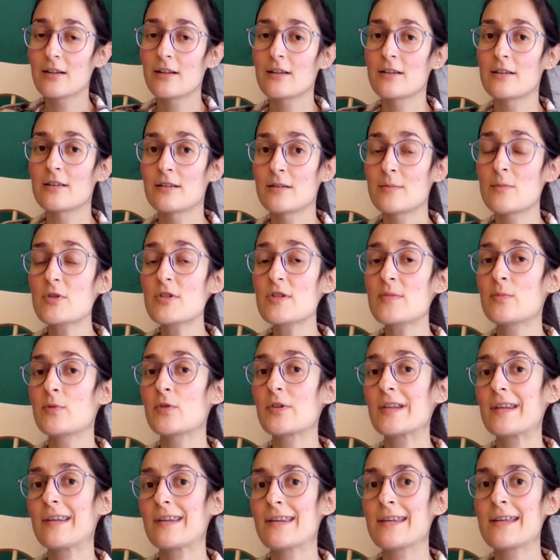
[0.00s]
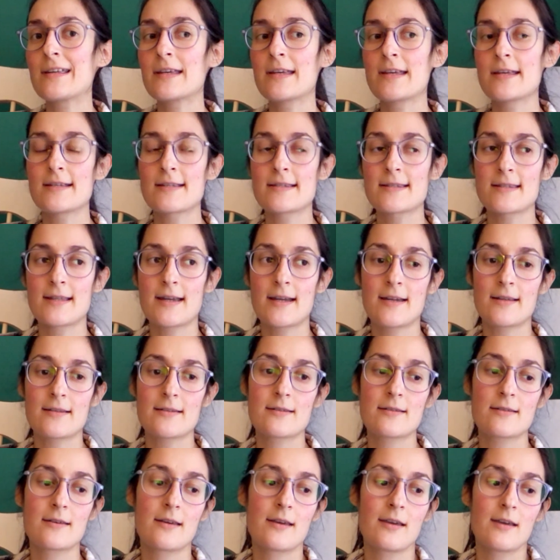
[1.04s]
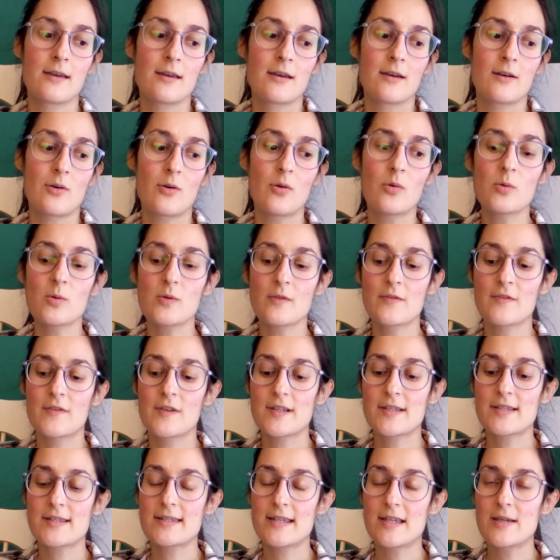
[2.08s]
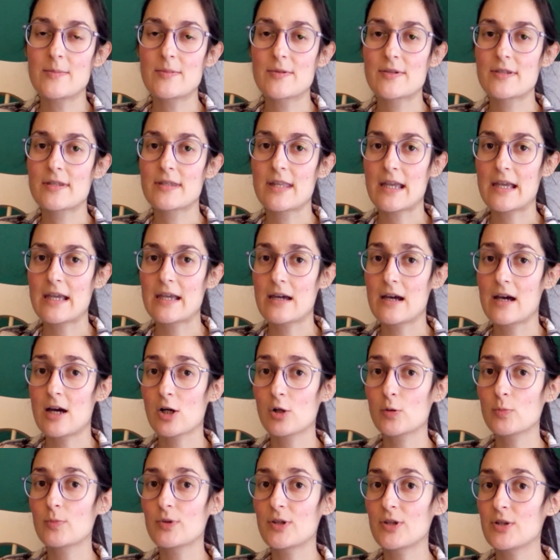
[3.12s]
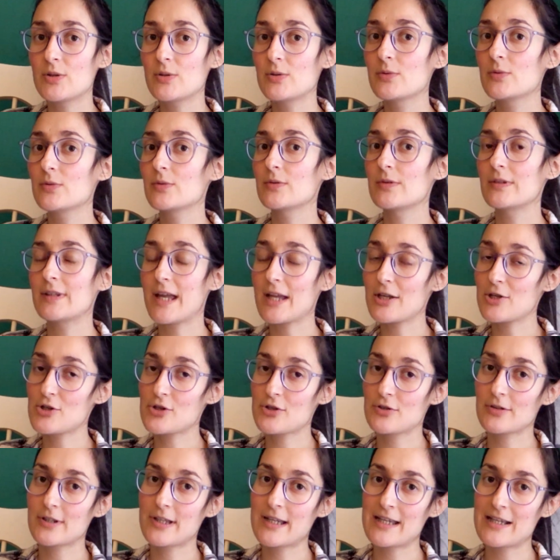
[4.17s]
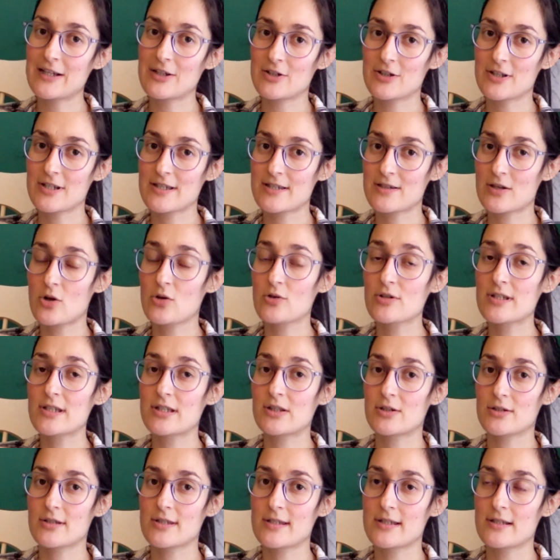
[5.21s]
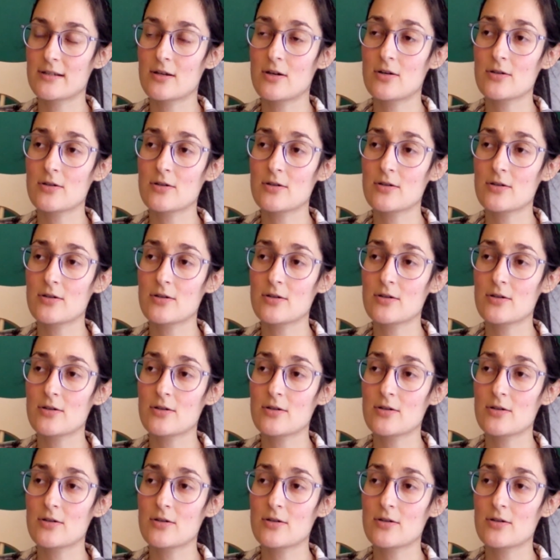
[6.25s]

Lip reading: the most important thing is that all of these tips, they help you naturally increase oxytocin.